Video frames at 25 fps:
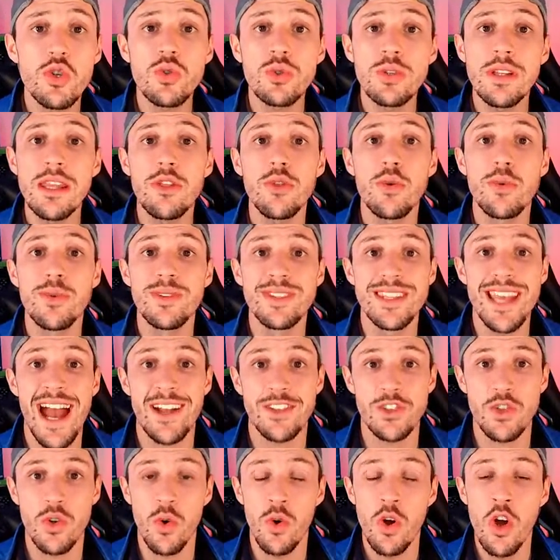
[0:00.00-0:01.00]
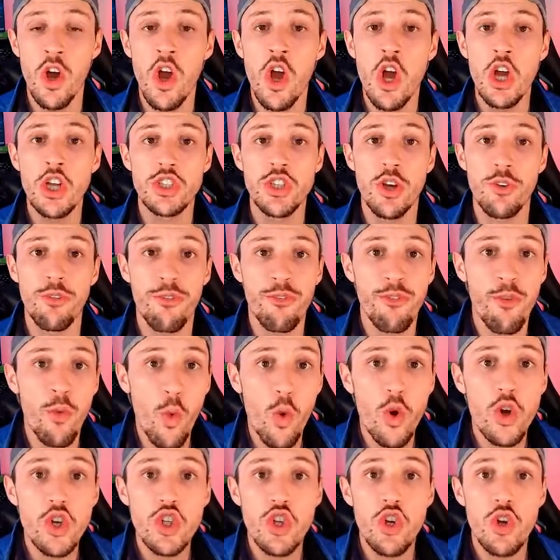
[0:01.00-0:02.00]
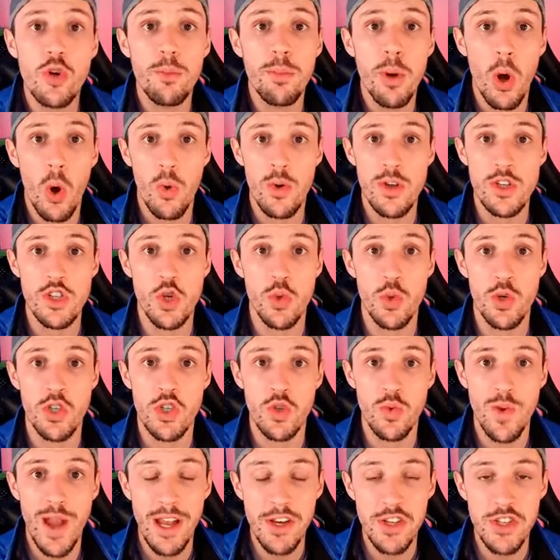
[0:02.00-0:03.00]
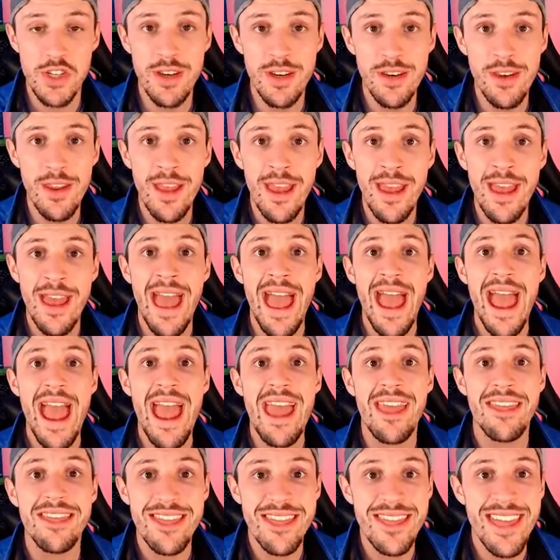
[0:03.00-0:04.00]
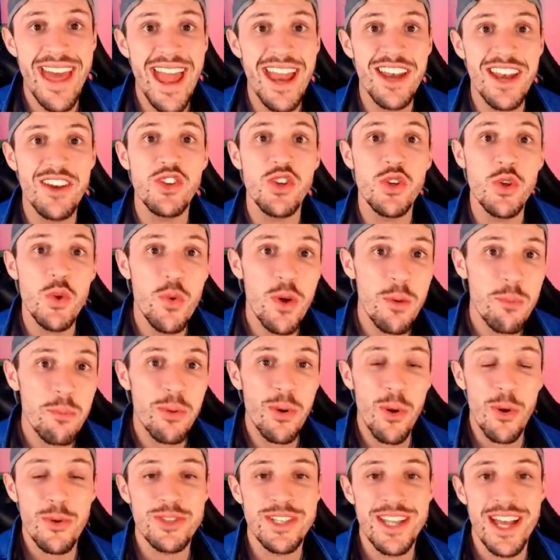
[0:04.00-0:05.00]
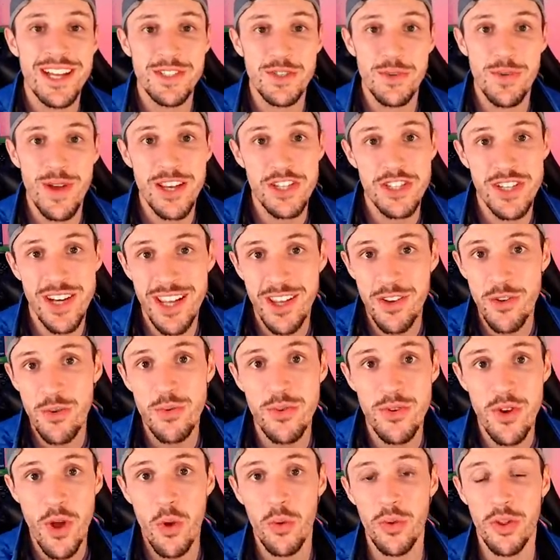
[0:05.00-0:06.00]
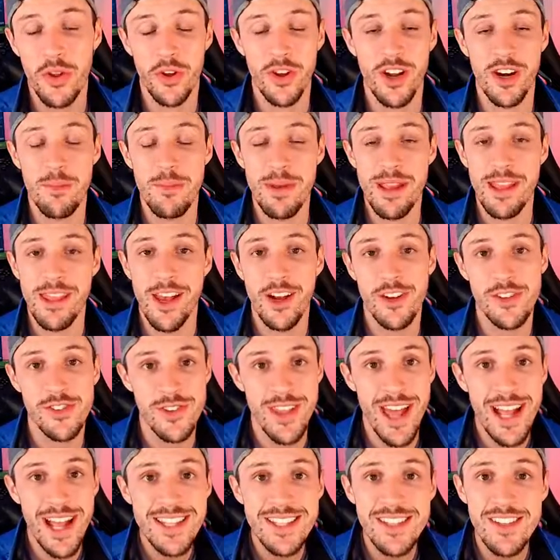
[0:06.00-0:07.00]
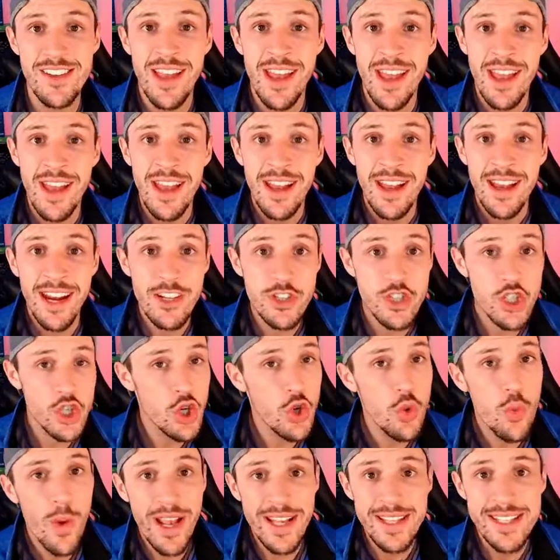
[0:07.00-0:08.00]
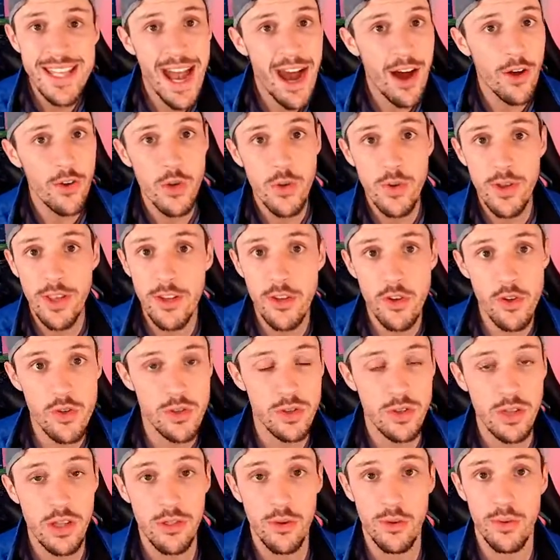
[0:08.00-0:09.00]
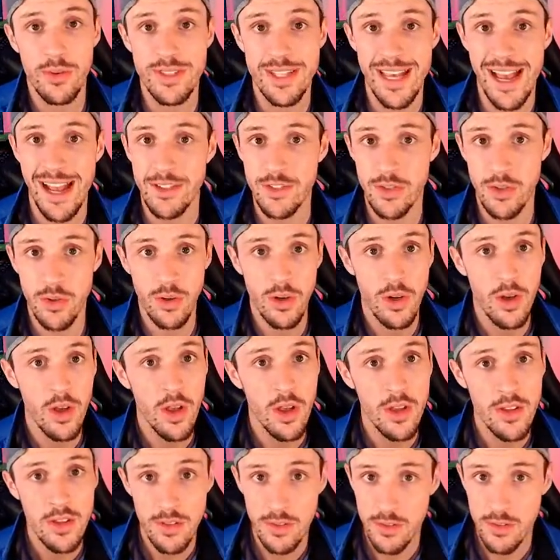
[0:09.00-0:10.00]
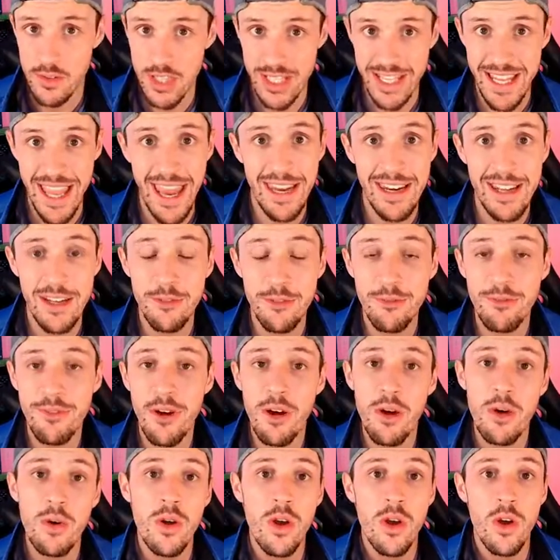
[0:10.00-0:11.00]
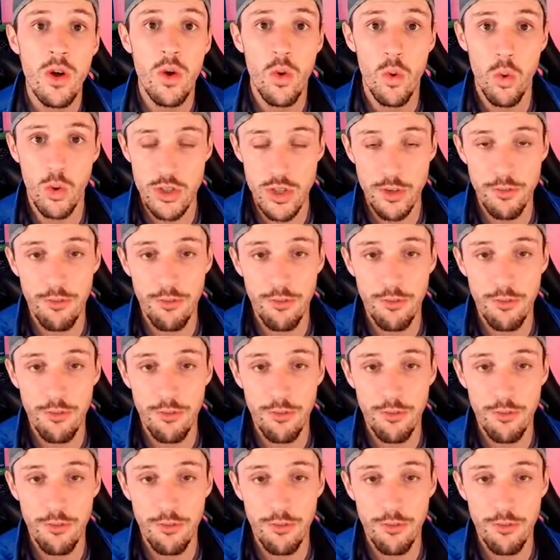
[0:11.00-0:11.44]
lethal and tactical to force your opponent to a direction, and then you approach that direction and you know they're going to be there. So that's kind of 2 ways how you can use lethal and tactical: to gain info or to